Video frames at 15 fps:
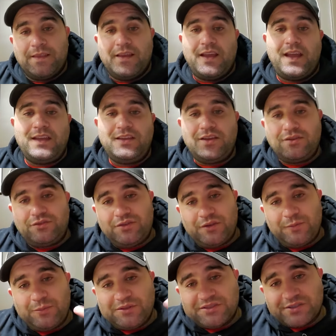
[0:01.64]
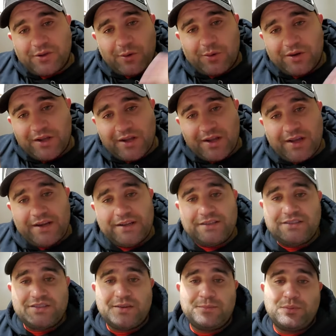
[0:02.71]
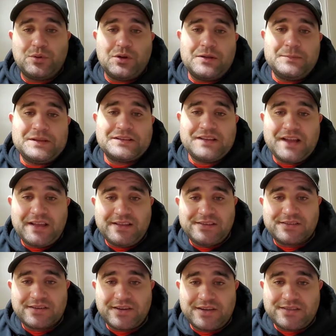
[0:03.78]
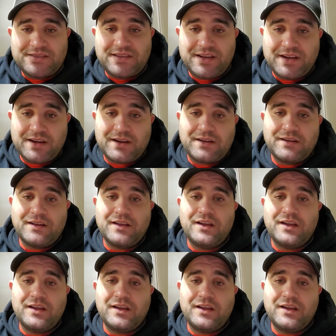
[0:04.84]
Hey YouTube, what's going on? It's your boy McNally's Crease here.